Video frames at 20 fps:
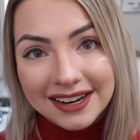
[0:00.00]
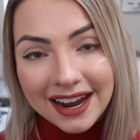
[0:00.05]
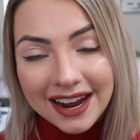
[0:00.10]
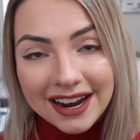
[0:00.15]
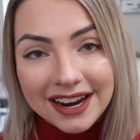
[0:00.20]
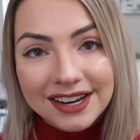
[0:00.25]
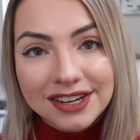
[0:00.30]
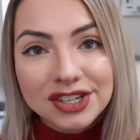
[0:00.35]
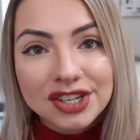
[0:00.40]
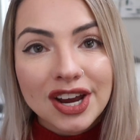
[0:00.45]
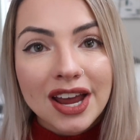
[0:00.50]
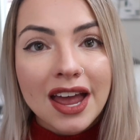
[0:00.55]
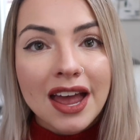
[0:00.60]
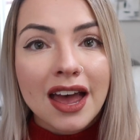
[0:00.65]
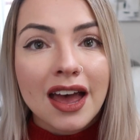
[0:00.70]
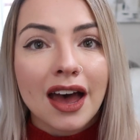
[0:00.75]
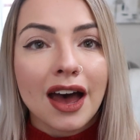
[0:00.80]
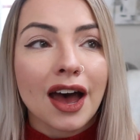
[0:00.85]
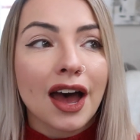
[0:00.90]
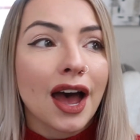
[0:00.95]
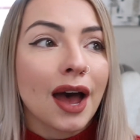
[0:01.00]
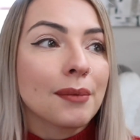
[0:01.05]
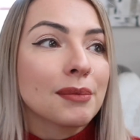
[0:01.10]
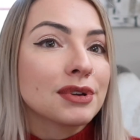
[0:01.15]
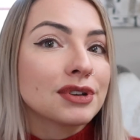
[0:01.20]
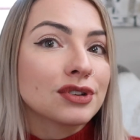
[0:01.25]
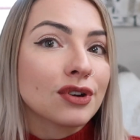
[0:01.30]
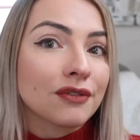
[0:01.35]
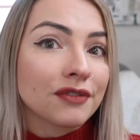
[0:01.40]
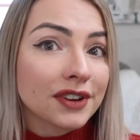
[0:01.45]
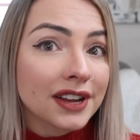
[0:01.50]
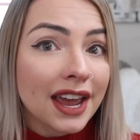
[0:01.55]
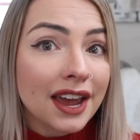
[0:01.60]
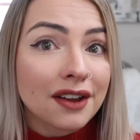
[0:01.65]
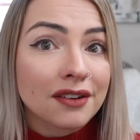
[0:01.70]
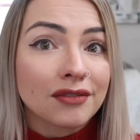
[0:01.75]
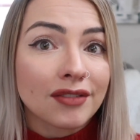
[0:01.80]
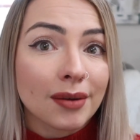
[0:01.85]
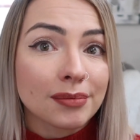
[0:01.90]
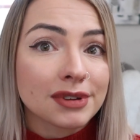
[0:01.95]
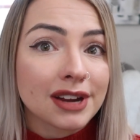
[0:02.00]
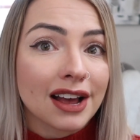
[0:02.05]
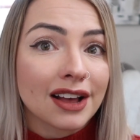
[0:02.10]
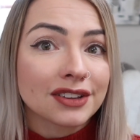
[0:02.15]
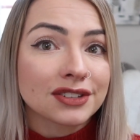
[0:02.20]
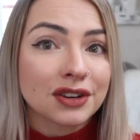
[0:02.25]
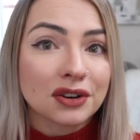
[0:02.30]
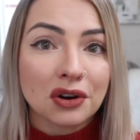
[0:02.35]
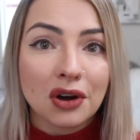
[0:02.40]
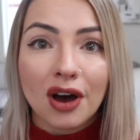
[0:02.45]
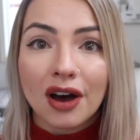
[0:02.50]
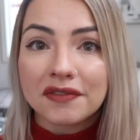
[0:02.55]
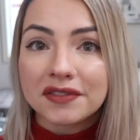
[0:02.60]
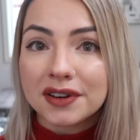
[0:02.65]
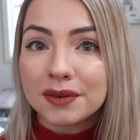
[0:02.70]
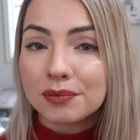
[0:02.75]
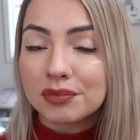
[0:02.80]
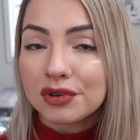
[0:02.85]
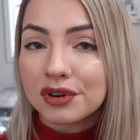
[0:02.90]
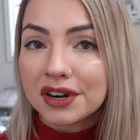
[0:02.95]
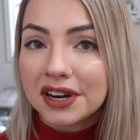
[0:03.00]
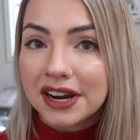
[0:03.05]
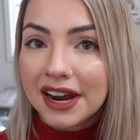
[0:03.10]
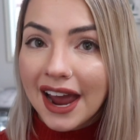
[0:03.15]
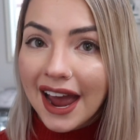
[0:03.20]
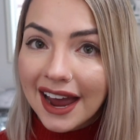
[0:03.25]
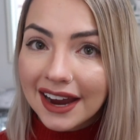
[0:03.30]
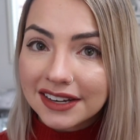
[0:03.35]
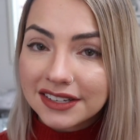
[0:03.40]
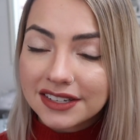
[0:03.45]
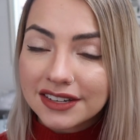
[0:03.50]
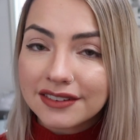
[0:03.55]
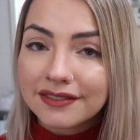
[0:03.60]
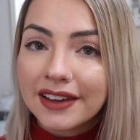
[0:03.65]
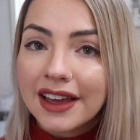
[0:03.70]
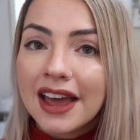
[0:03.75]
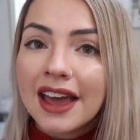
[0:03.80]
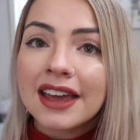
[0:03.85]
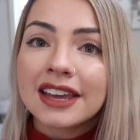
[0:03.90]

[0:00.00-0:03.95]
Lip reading: cage. Don't forget, reptiles are often pretty active,